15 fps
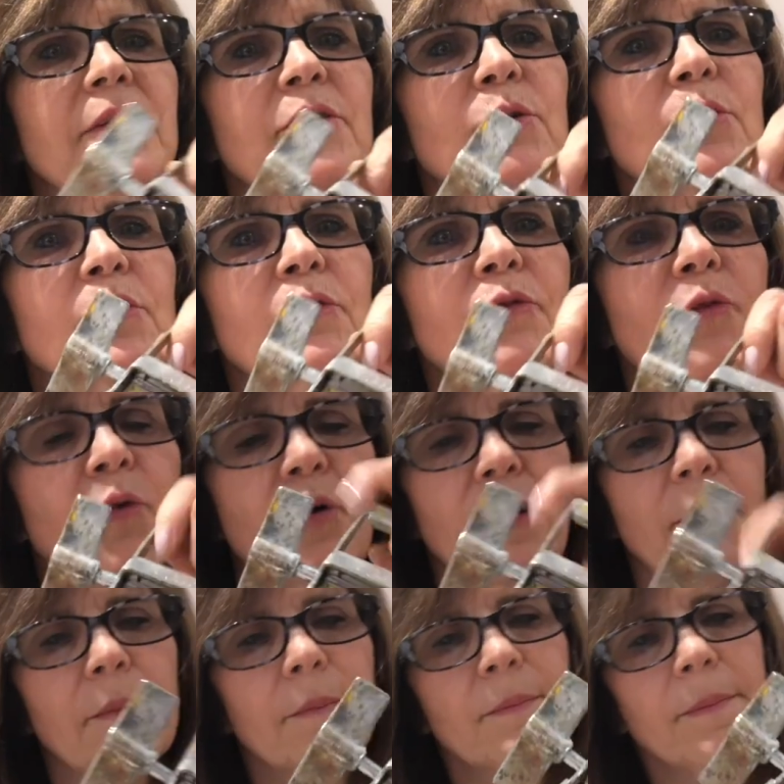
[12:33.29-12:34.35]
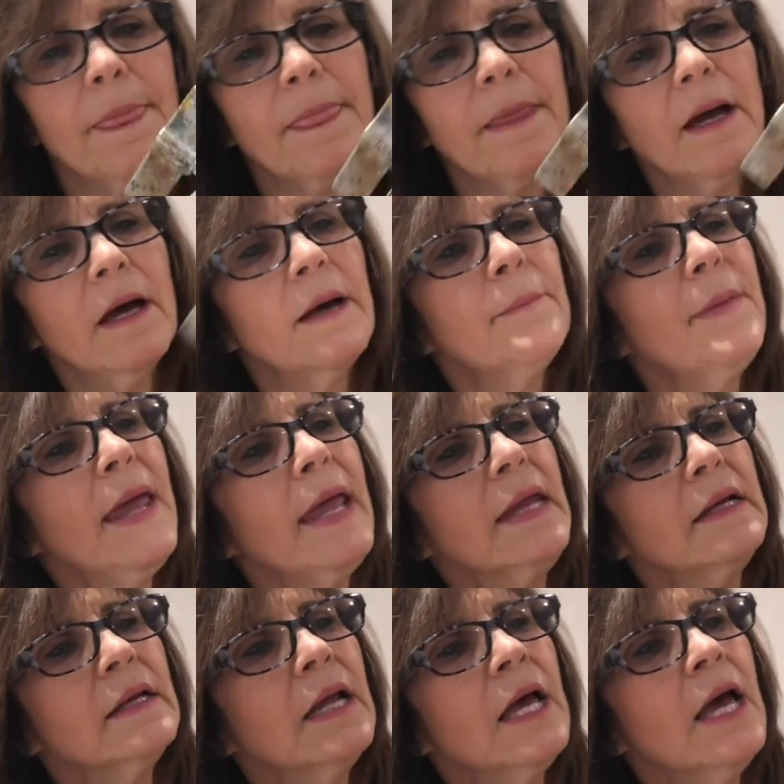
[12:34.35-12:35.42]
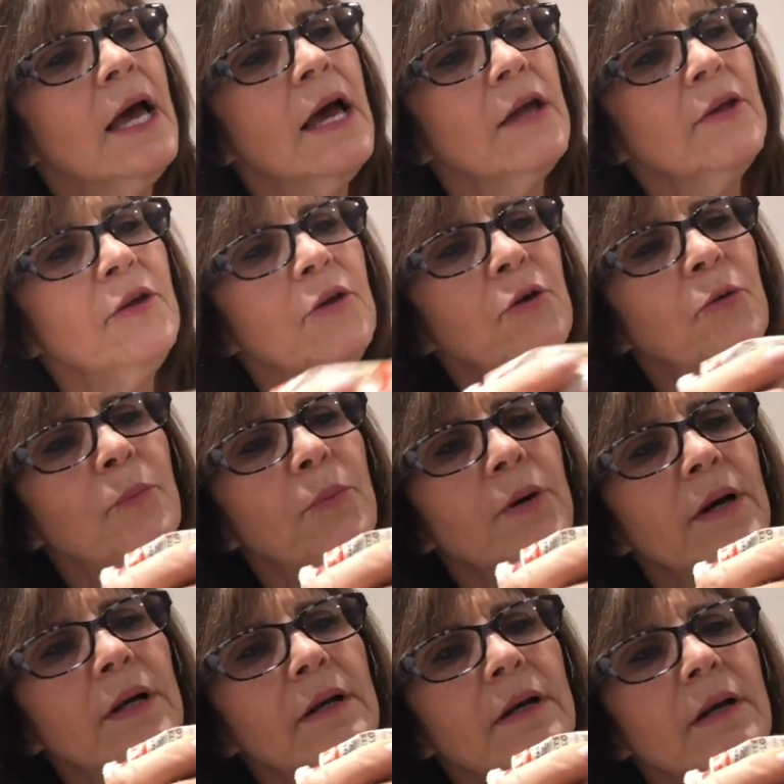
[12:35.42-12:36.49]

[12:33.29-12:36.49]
tool for uh, paint. You put